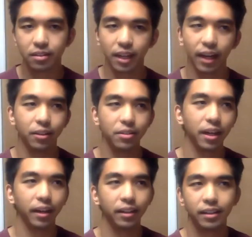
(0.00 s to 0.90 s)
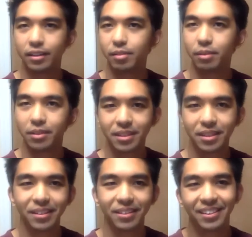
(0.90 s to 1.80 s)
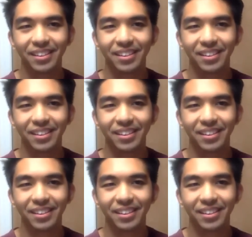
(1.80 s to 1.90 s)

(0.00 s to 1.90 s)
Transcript: Tyler tying them all together.